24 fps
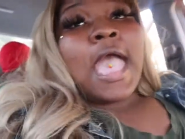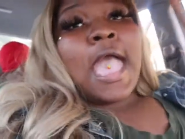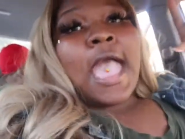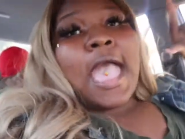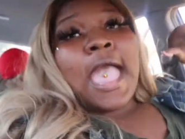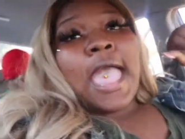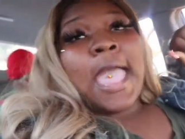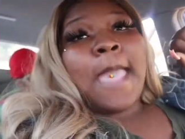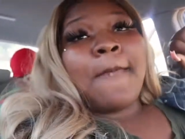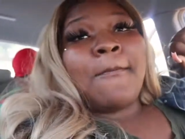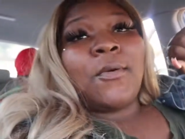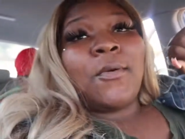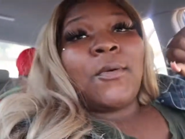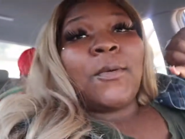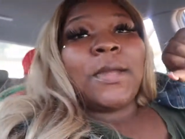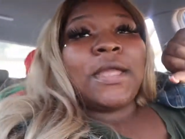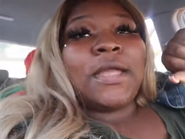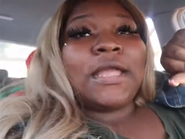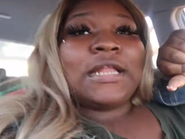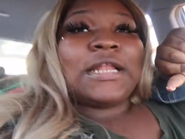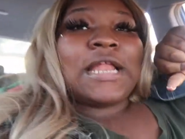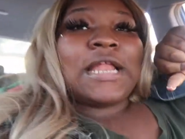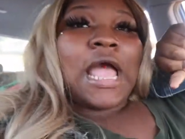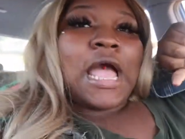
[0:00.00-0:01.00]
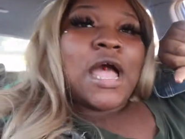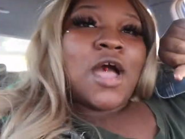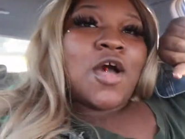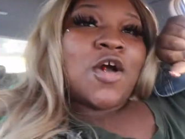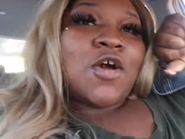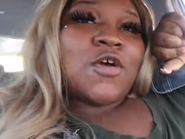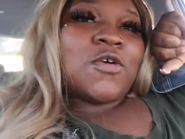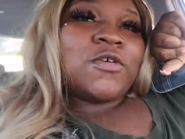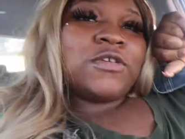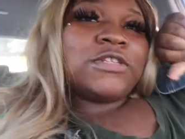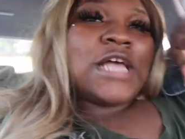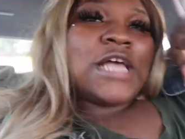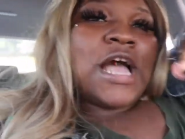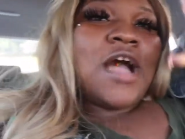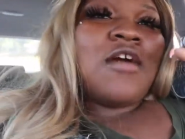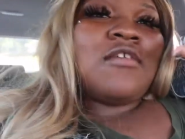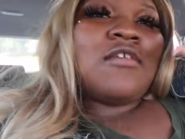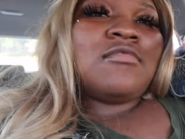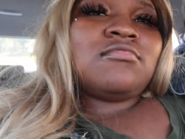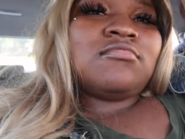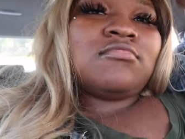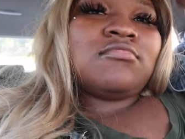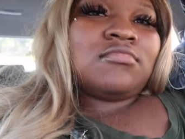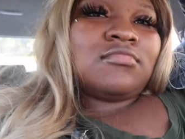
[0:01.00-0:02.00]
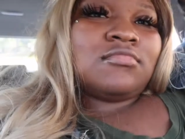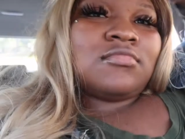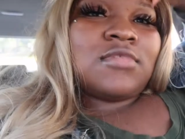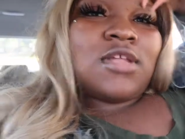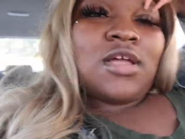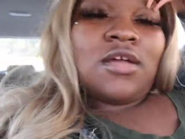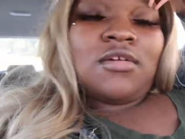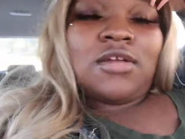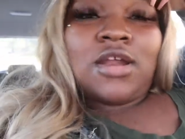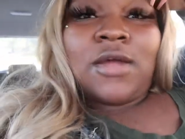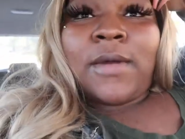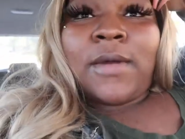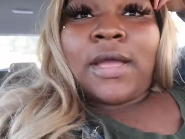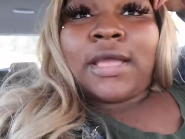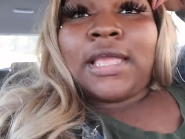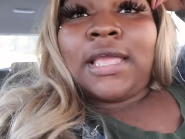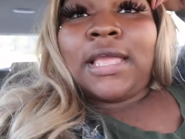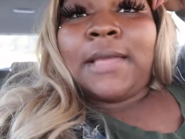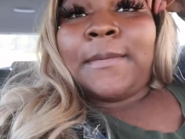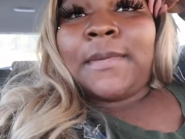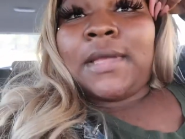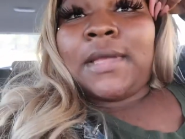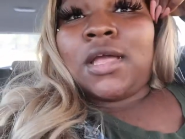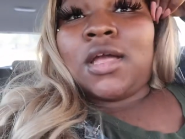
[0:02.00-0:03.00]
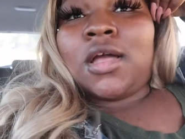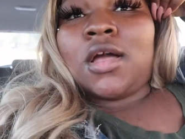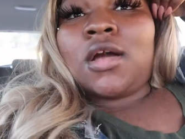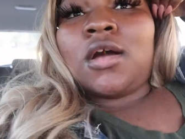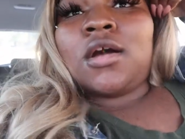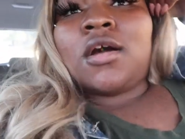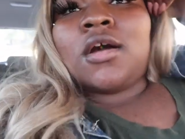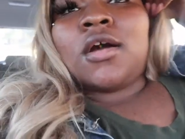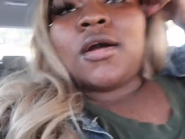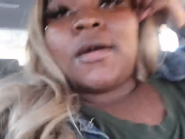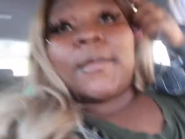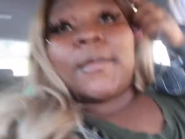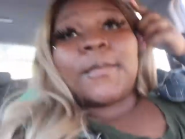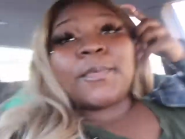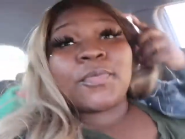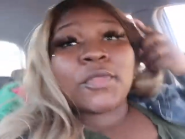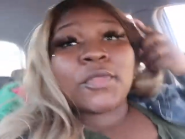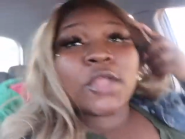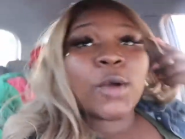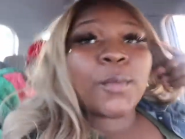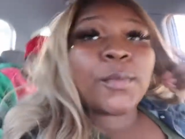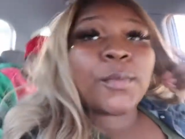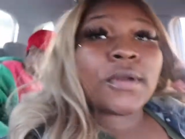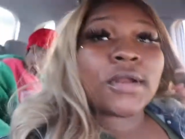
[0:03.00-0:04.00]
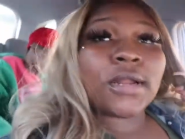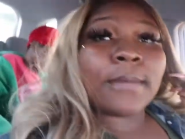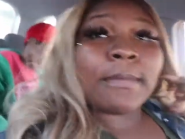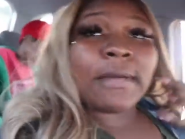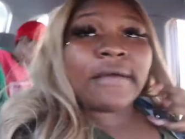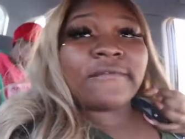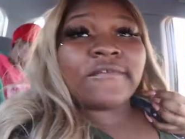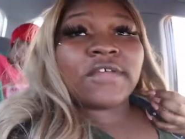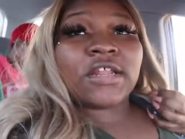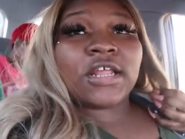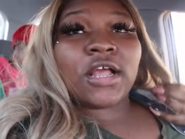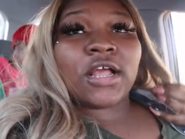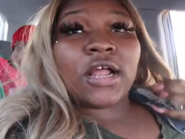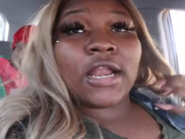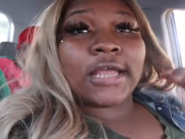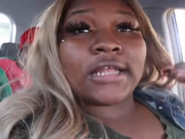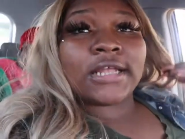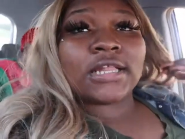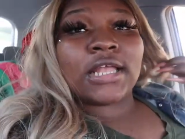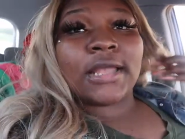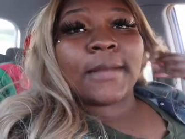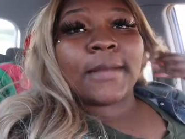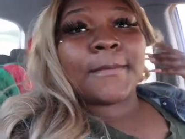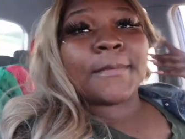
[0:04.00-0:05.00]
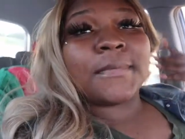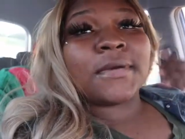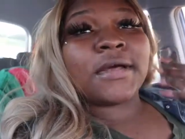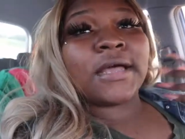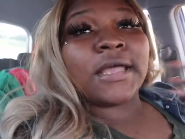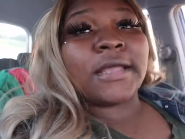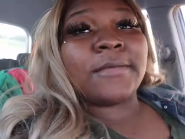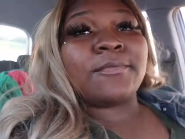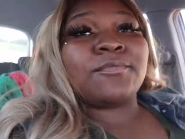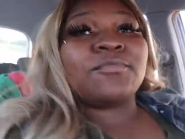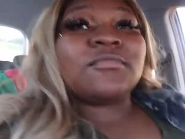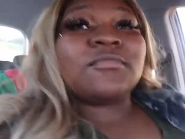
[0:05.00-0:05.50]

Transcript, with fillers: Hey, Marito's. I don't, I don't know. I keep um opening up my video like that, but